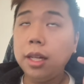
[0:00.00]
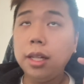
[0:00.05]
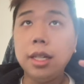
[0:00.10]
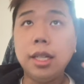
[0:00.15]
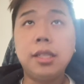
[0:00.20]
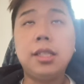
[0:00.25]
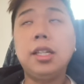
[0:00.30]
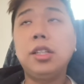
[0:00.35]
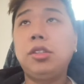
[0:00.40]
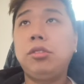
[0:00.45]

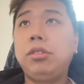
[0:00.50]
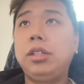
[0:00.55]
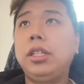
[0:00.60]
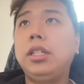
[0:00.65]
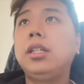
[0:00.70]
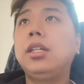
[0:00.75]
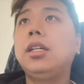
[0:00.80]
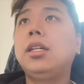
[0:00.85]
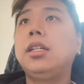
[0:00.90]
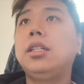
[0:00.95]
accessory
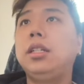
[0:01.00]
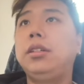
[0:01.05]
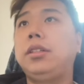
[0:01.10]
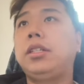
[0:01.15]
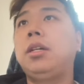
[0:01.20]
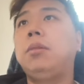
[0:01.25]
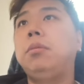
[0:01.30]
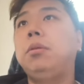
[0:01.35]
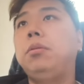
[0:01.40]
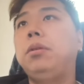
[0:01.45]
that we
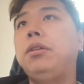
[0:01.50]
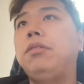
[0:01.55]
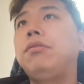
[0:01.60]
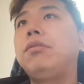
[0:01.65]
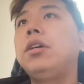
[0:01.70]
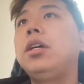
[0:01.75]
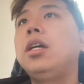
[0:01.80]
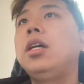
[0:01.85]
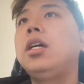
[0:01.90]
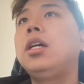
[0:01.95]
come up with.
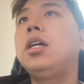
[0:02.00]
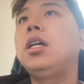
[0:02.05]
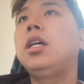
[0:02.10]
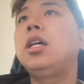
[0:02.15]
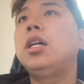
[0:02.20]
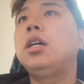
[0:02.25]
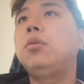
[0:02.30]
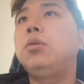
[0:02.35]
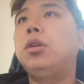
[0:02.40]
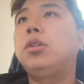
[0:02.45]

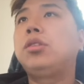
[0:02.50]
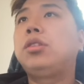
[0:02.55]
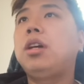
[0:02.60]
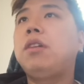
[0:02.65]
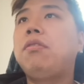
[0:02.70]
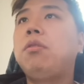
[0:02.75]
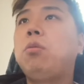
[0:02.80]
We also have a